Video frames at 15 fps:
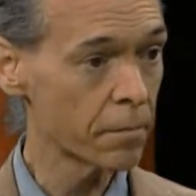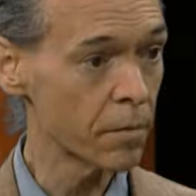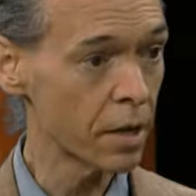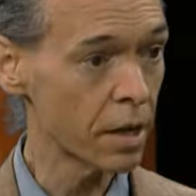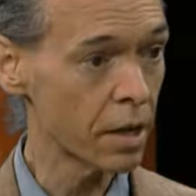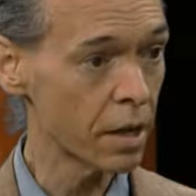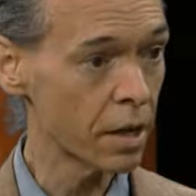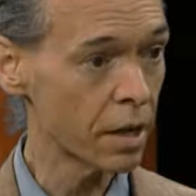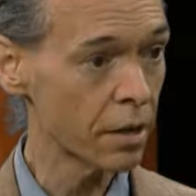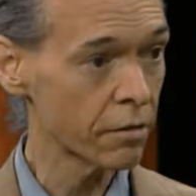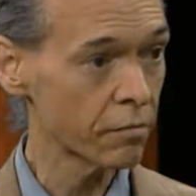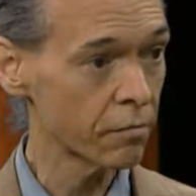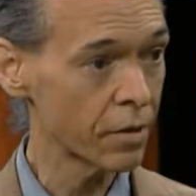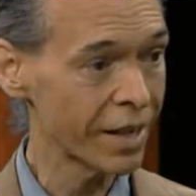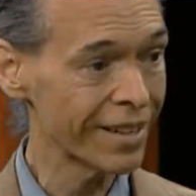
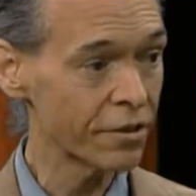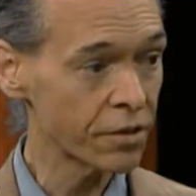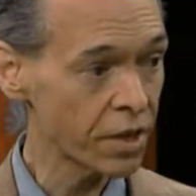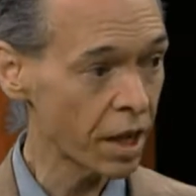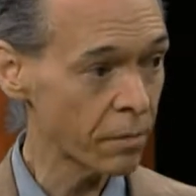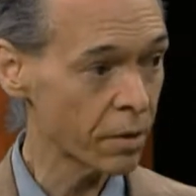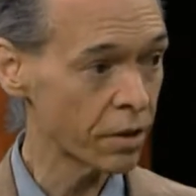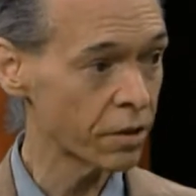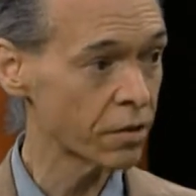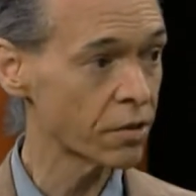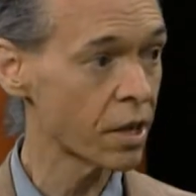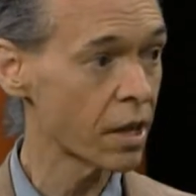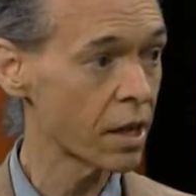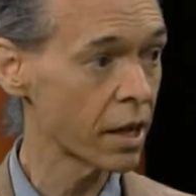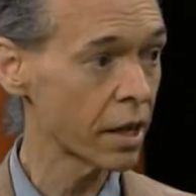in entertainment
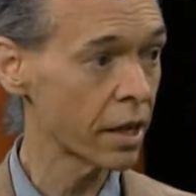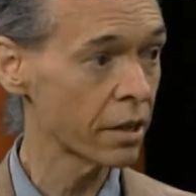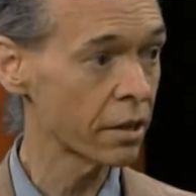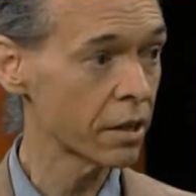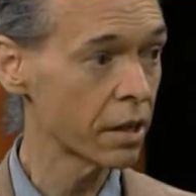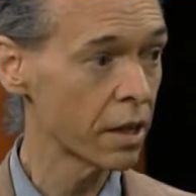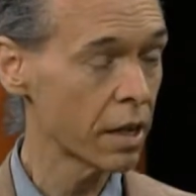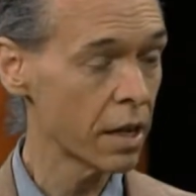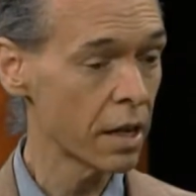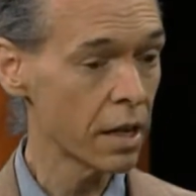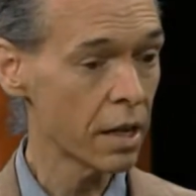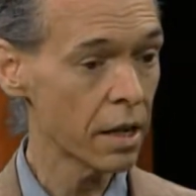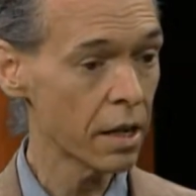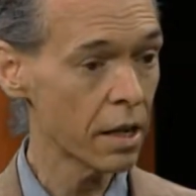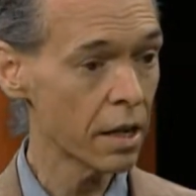design,
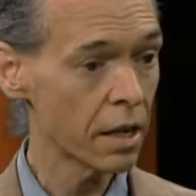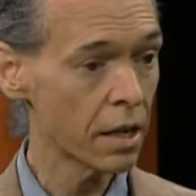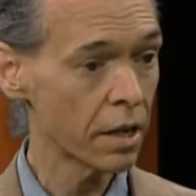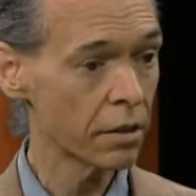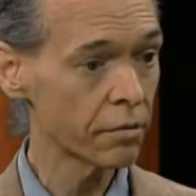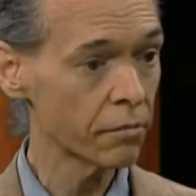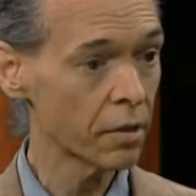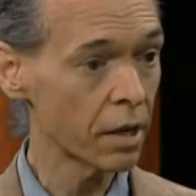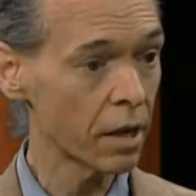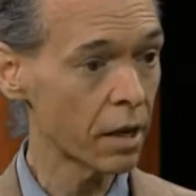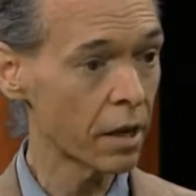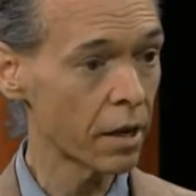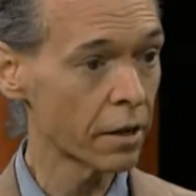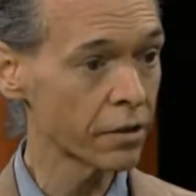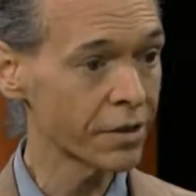in
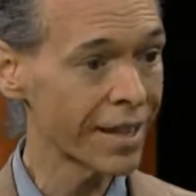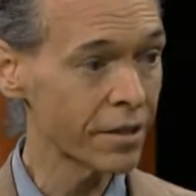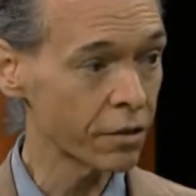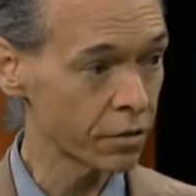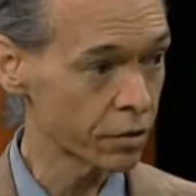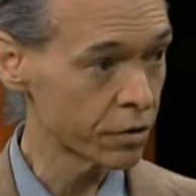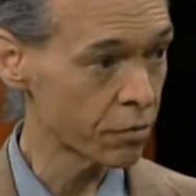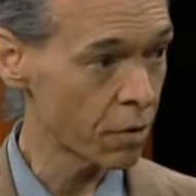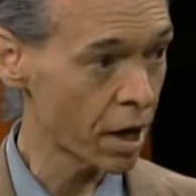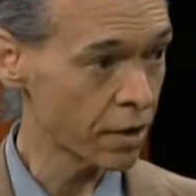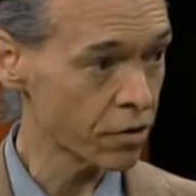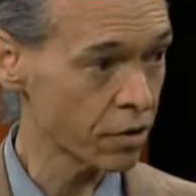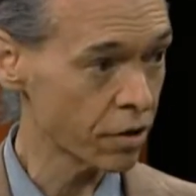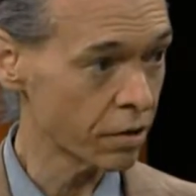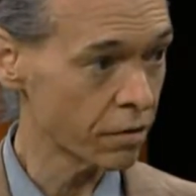technical
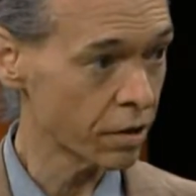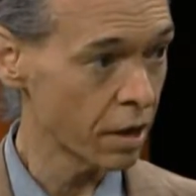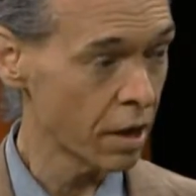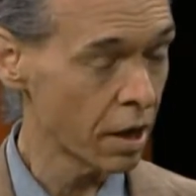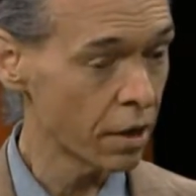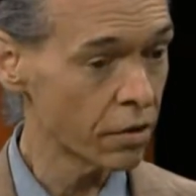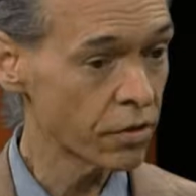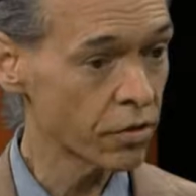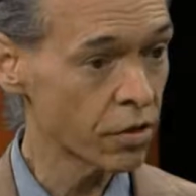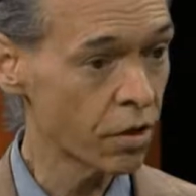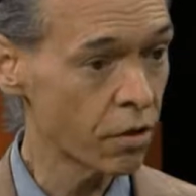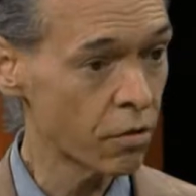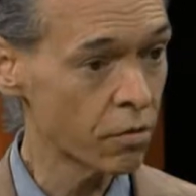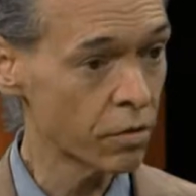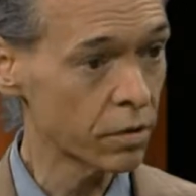direction.
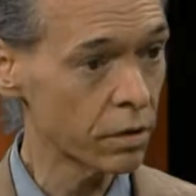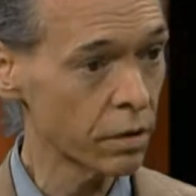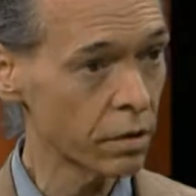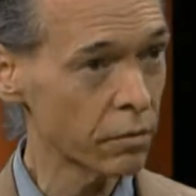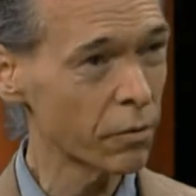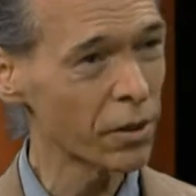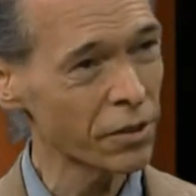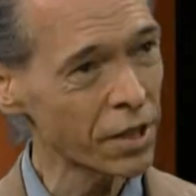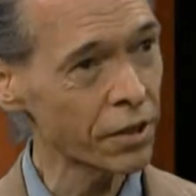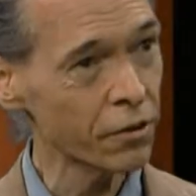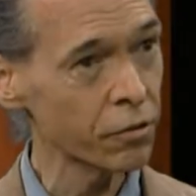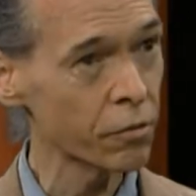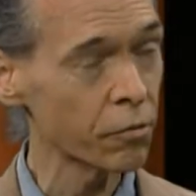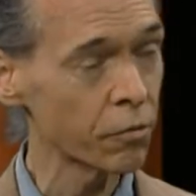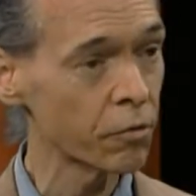So, well, the
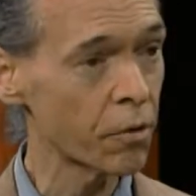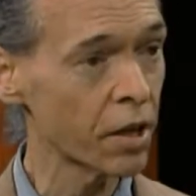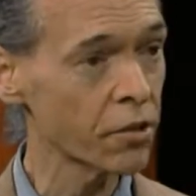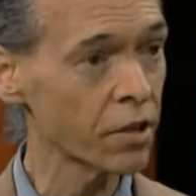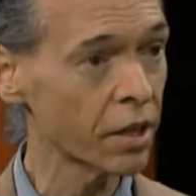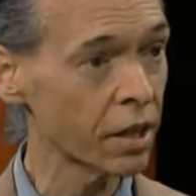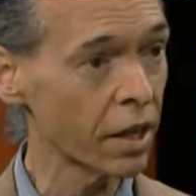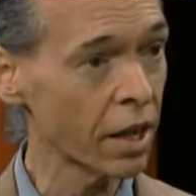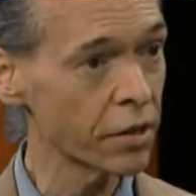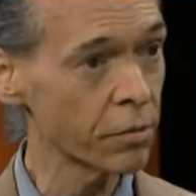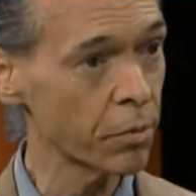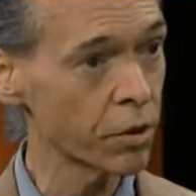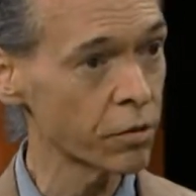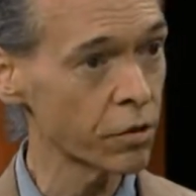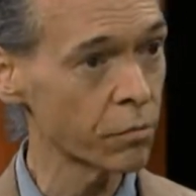technical direction, I
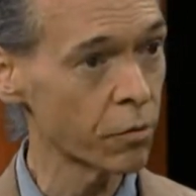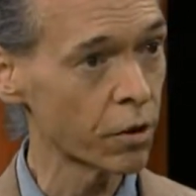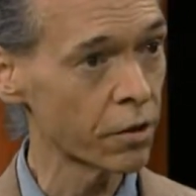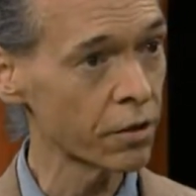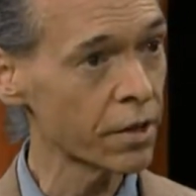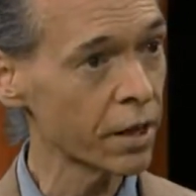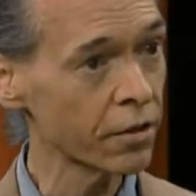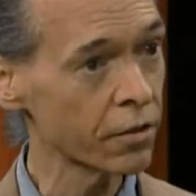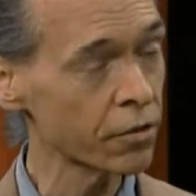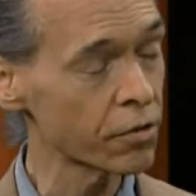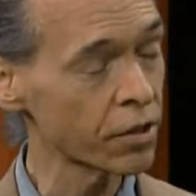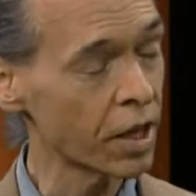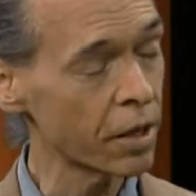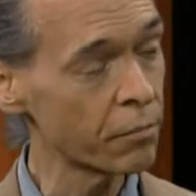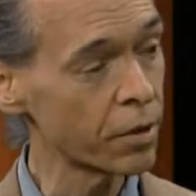suppose, is more on the technical
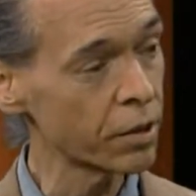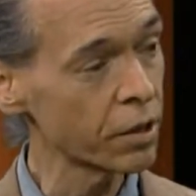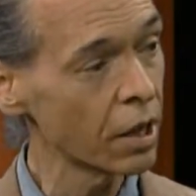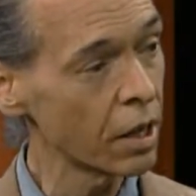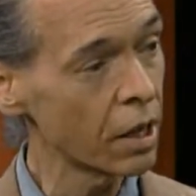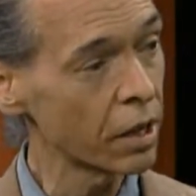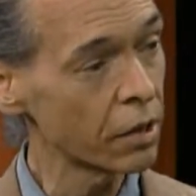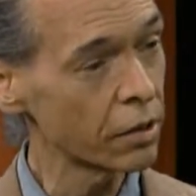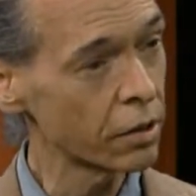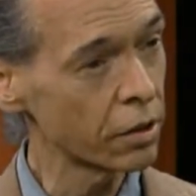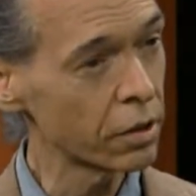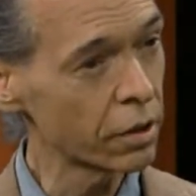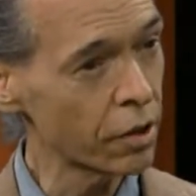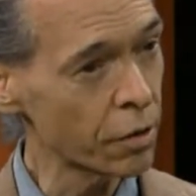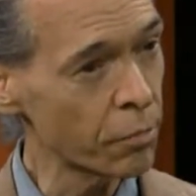side, but
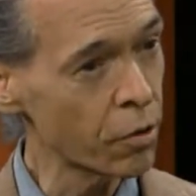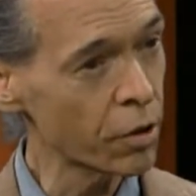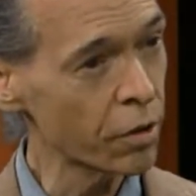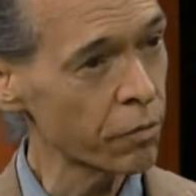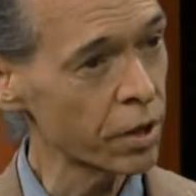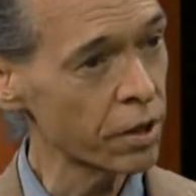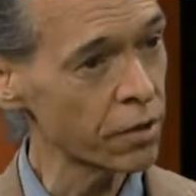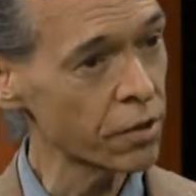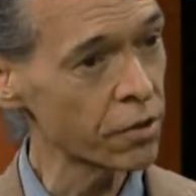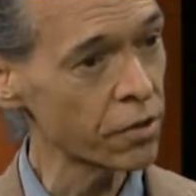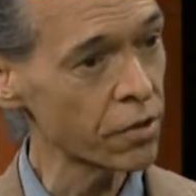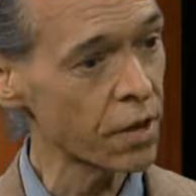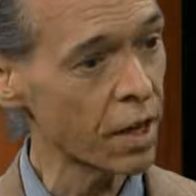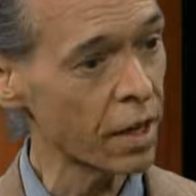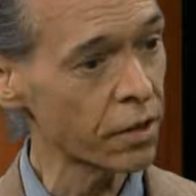the point of it is
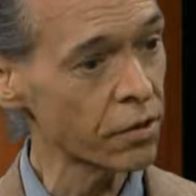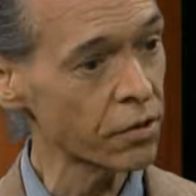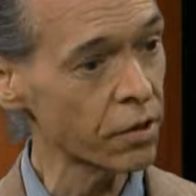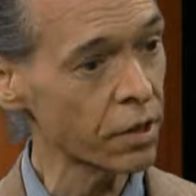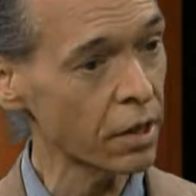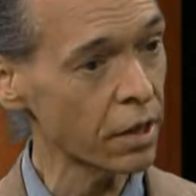that